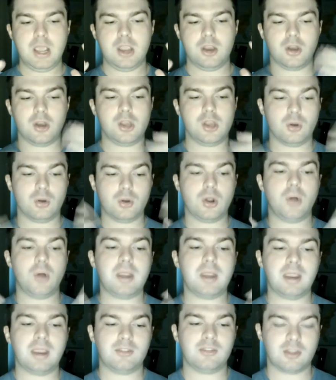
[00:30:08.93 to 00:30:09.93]
you're
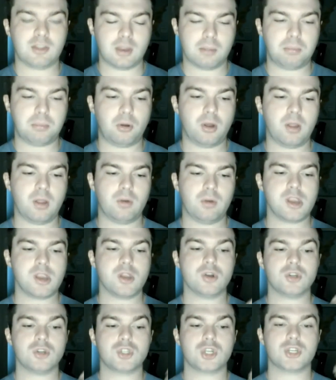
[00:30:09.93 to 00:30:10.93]
going it to the point where
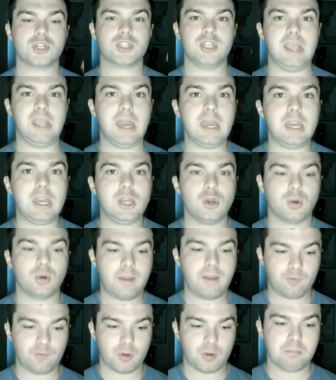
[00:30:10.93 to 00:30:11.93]
you're just getting your
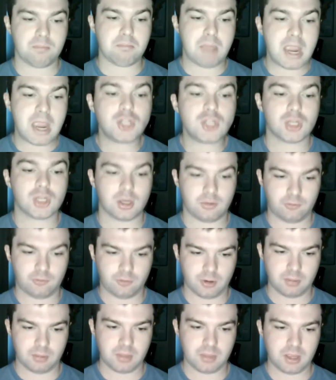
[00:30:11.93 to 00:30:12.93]
information
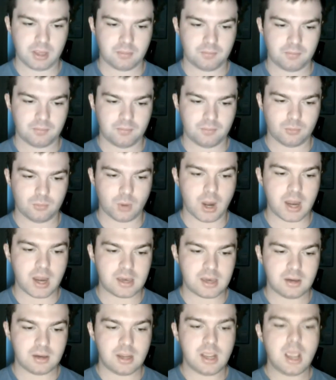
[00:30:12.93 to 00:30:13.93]
from them,
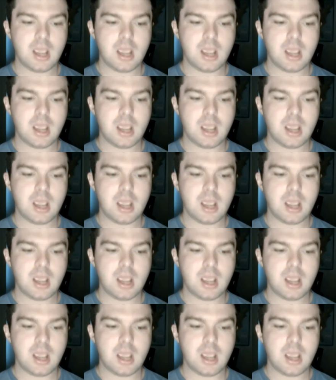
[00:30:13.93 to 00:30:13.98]
right?